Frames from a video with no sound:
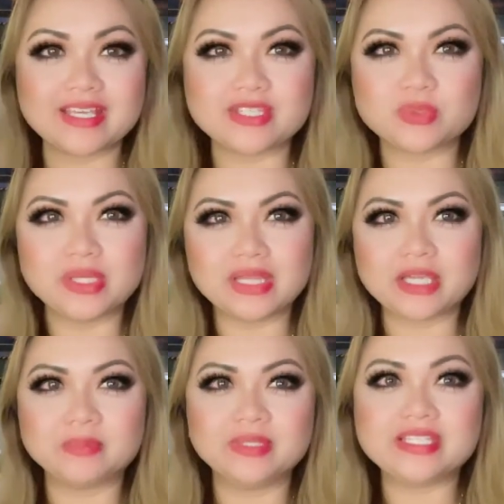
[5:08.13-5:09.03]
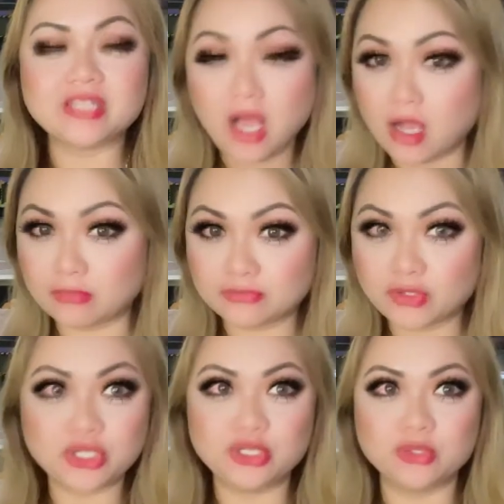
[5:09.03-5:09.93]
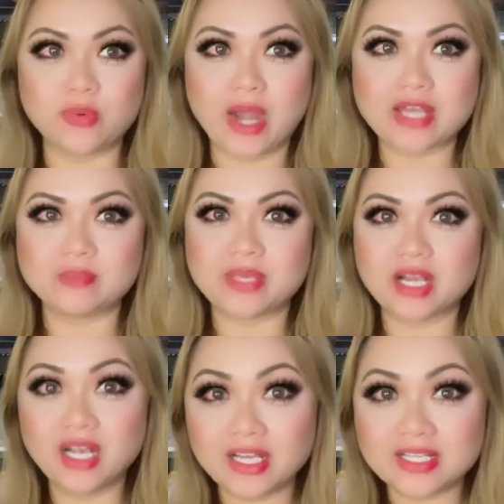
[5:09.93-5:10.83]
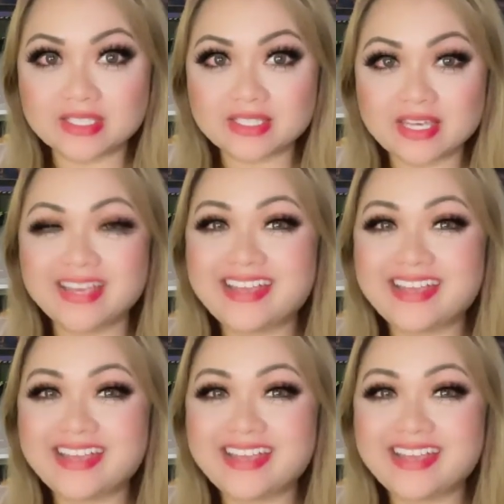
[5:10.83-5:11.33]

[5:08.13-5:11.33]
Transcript: is reliably tough for new grad because,